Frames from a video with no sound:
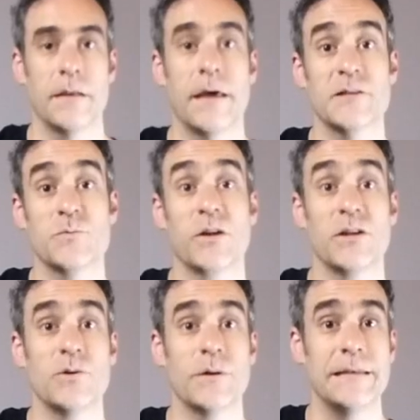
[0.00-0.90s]
Next we're going
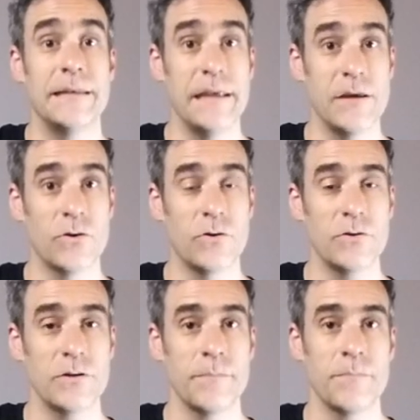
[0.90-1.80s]
to do a D
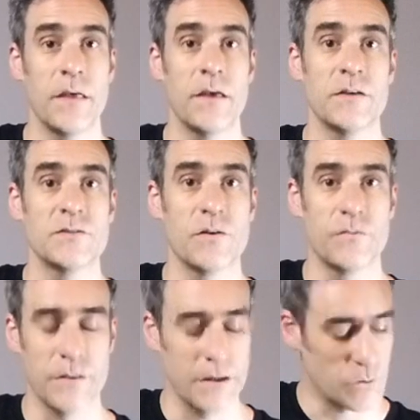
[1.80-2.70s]
chord. So
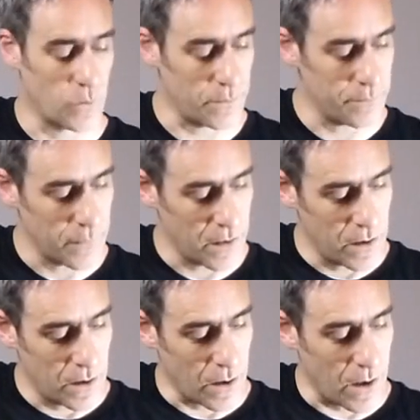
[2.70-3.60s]
for this one
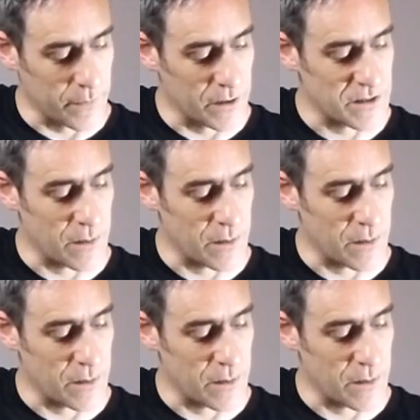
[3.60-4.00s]
I'm going to